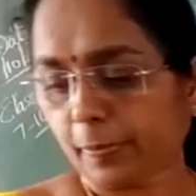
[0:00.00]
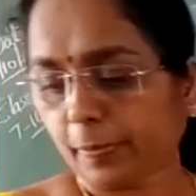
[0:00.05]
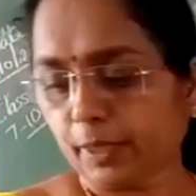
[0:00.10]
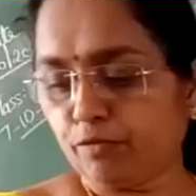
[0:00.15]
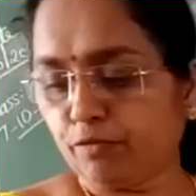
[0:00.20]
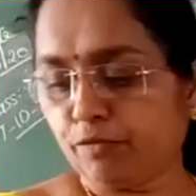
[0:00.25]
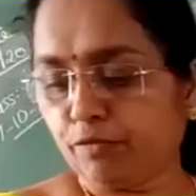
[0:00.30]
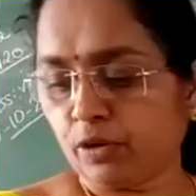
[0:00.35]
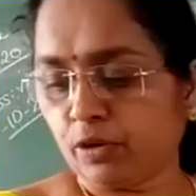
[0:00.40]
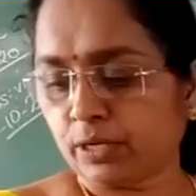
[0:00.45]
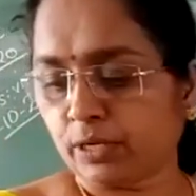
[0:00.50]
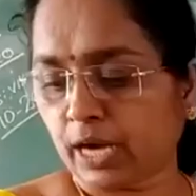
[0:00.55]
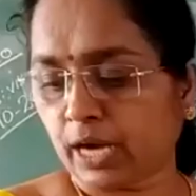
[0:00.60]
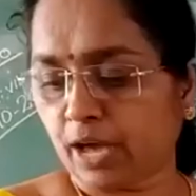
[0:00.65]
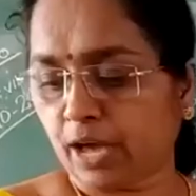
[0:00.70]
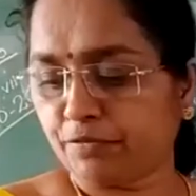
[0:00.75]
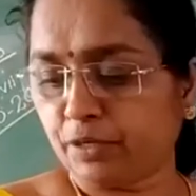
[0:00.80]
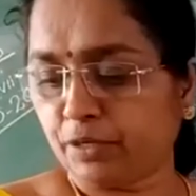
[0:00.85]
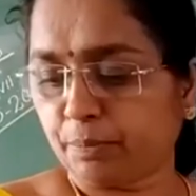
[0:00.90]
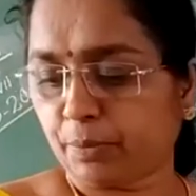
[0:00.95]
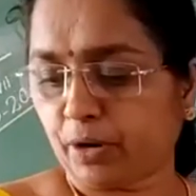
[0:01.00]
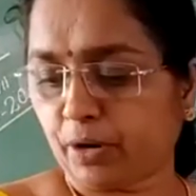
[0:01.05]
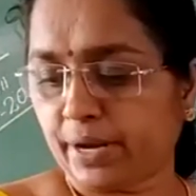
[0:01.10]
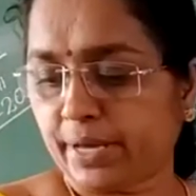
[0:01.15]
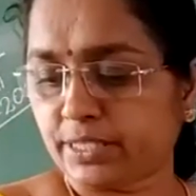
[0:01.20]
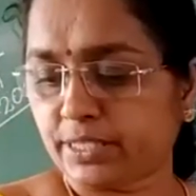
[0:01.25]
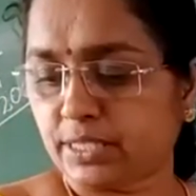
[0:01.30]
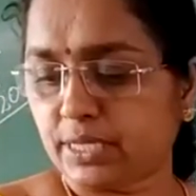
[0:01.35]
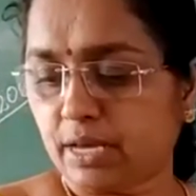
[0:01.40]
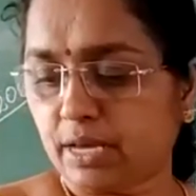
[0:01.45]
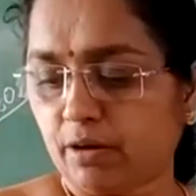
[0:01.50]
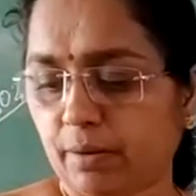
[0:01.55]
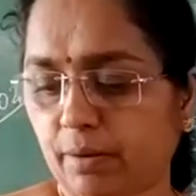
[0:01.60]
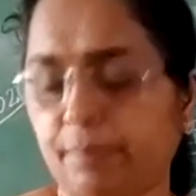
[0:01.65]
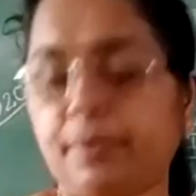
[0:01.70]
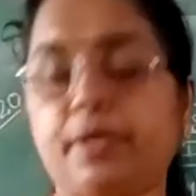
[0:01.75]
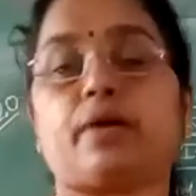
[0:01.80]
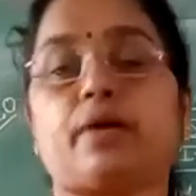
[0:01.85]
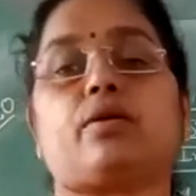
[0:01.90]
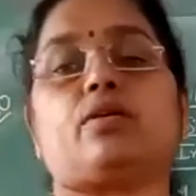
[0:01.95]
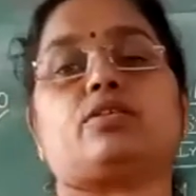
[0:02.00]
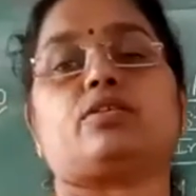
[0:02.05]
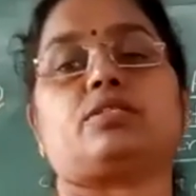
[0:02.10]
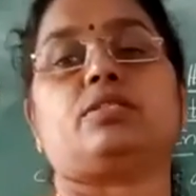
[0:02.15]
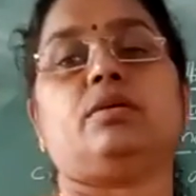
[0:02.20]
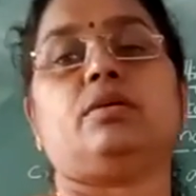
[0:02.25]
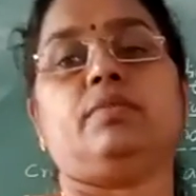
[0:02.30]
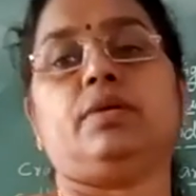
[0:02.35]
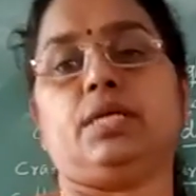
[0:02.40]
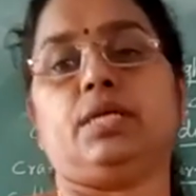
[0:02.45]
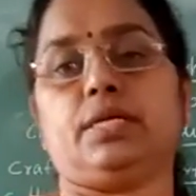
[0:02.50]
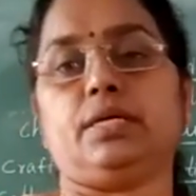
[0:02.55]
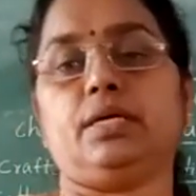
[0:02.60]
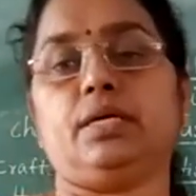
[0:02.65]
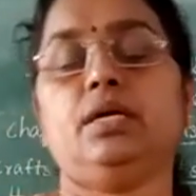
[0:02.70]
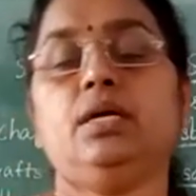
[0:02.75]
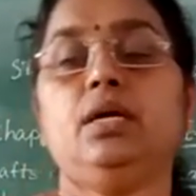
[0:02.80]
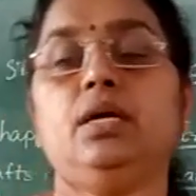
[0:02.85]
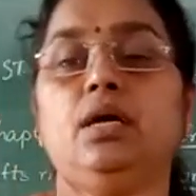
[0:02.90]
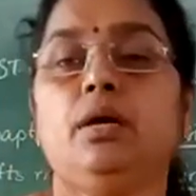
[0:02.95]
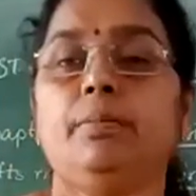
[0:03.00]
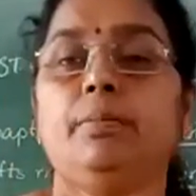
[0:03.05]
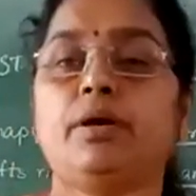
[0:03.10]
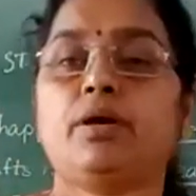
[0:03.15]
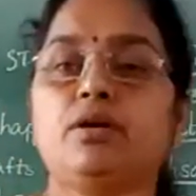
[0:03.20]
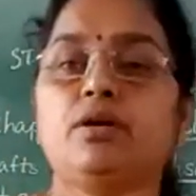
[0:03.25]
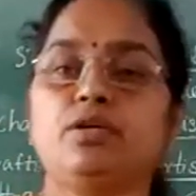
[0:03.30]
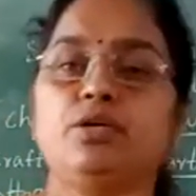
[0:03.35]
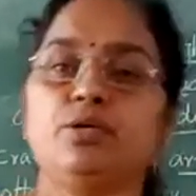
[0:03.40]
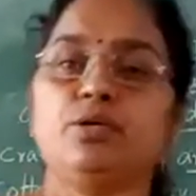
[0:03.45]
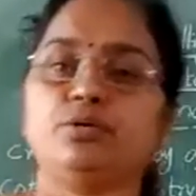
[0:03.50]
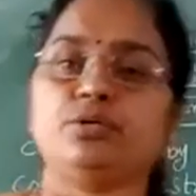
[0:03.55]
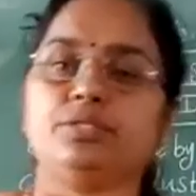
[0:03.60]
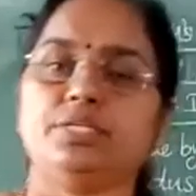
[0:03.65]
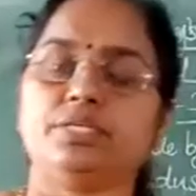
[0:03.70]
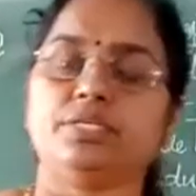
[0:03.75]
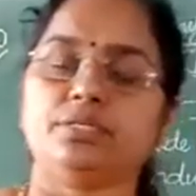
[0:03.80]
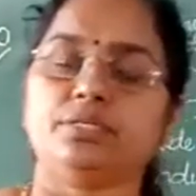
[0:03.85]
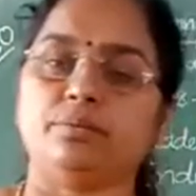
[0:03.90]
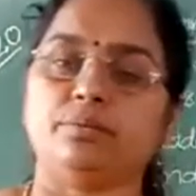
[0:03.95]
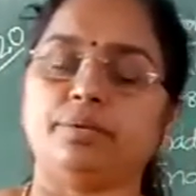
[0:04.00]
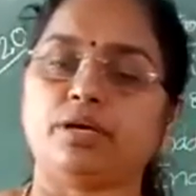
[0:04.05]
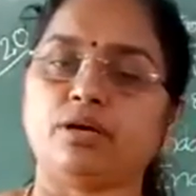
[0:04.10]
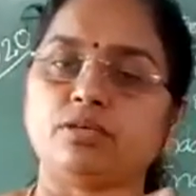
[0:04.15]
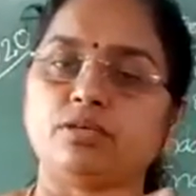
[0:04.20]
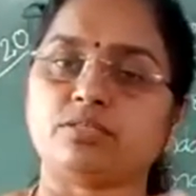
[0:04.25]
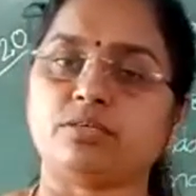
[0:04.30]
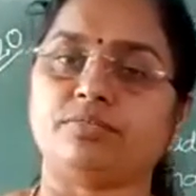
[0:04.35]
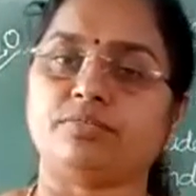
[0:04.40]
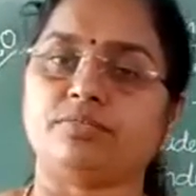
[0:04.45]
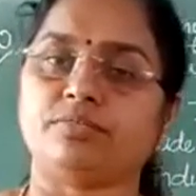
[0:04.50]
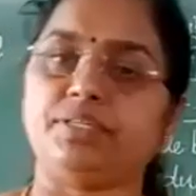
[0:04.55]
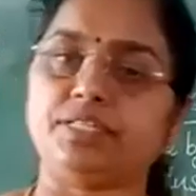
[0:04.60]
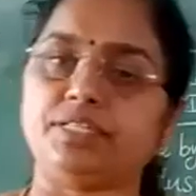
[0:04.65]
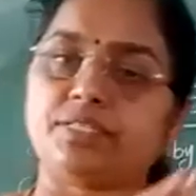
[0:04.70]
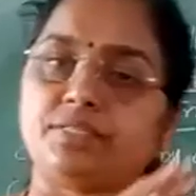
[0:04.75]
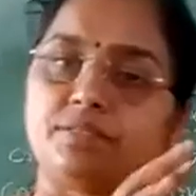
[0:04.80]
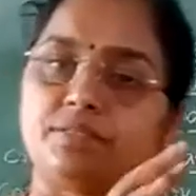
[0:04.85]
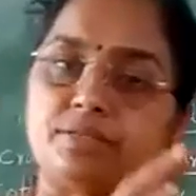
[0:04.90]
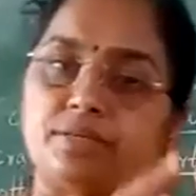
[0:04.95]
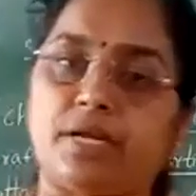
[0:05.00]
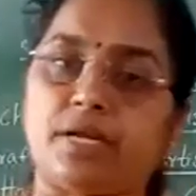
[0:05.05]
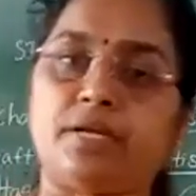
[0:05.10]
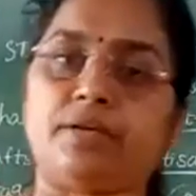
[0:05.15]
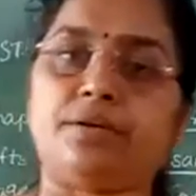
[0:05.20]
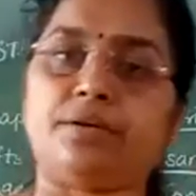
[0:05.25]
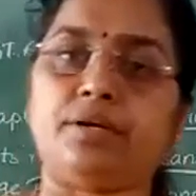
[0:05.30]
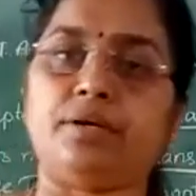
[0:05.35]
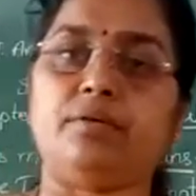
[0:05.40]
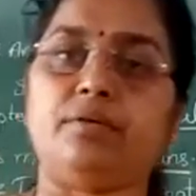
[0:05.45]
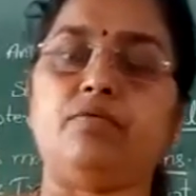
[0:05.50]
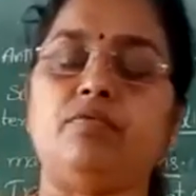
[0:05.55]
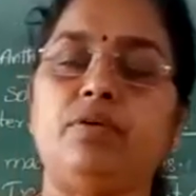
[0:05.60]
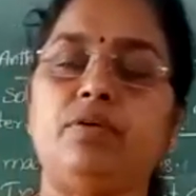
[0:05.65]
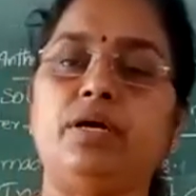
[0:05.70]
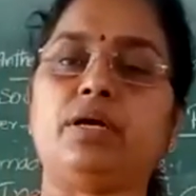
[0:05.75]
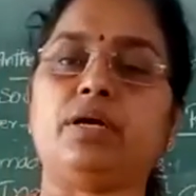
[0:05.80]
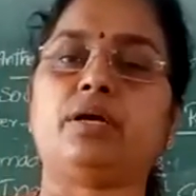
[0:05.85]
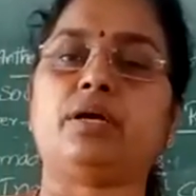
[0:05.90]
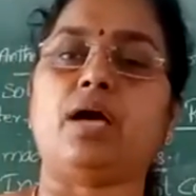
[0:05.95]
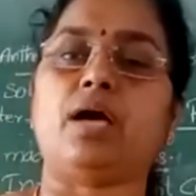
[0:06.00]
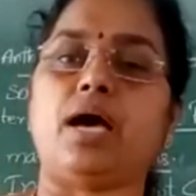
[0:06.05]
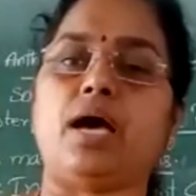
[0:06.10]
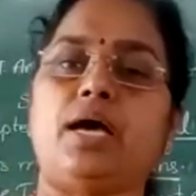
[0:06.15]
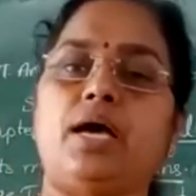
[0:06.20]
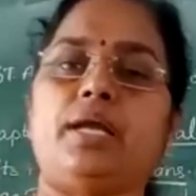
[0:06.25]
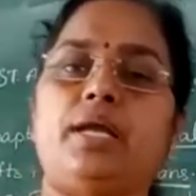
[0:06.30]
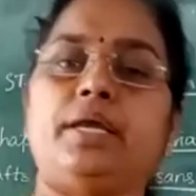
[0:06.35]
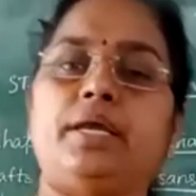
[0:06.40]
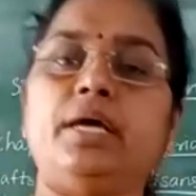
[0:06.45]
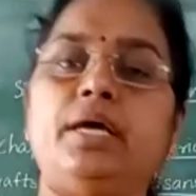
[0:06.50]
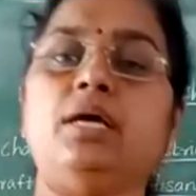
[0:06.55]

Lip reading: for craft products developed across the world. Because of this strict work and